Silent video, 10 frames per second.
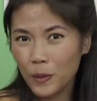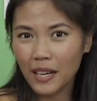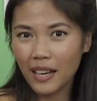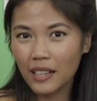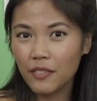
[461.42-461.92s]
that
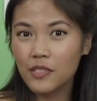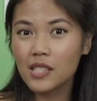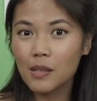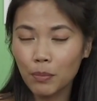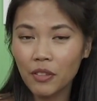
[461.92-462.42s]
it kind of
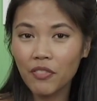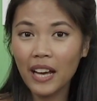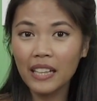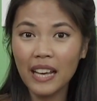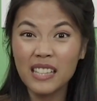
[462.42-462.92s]

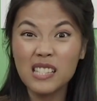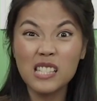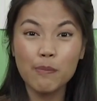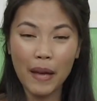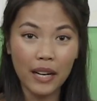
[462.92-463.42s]
simplified and
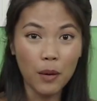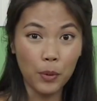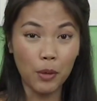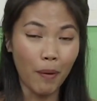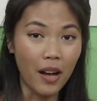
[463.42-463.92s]
sped up
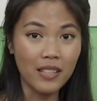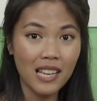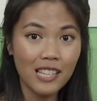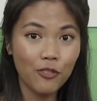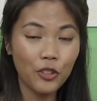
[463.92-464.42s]
the
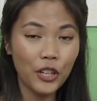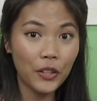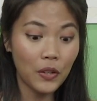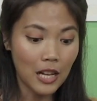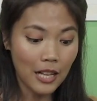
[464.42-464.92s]
process for
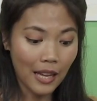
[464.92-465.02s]
you.